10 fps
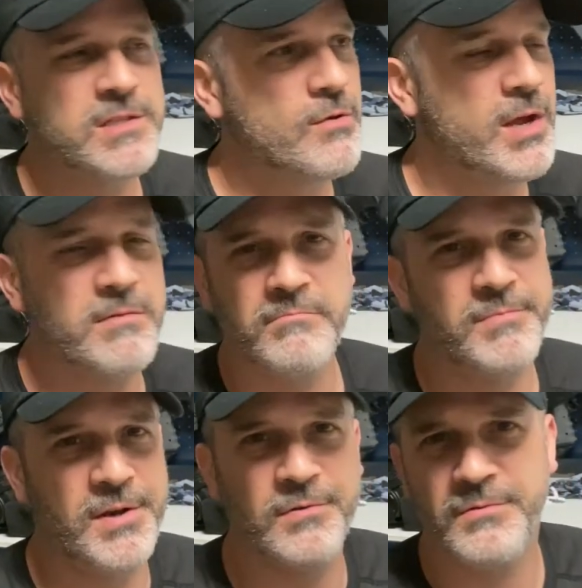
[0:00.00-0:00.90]
So I,
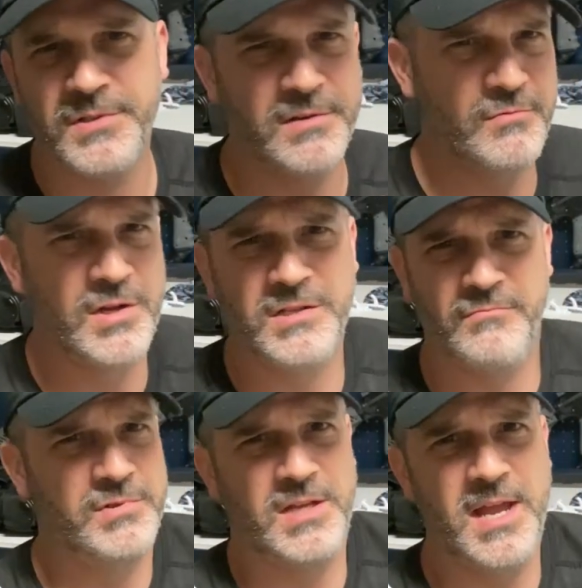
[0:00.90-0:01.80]
sit and
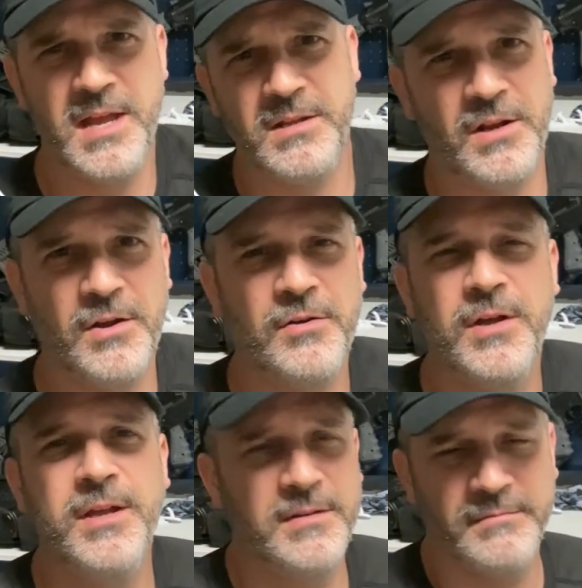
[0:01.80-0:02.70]
question, was he hit?
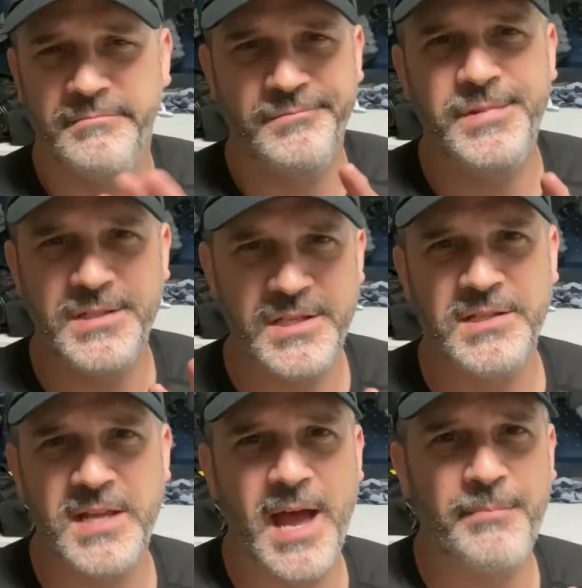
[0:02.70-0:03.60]
These
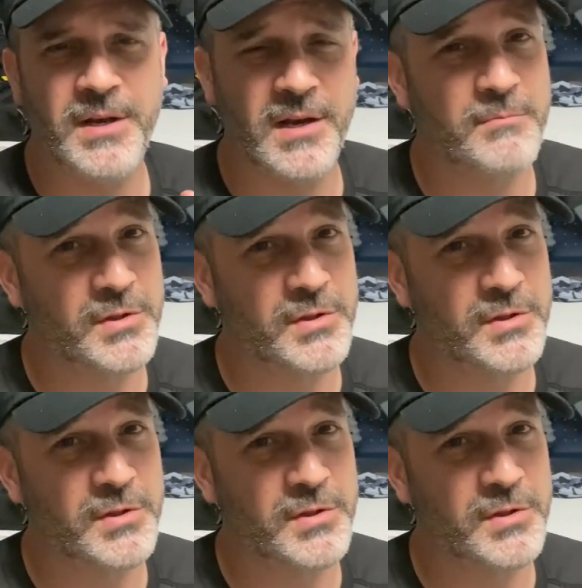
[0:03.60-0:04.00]
things happen in it.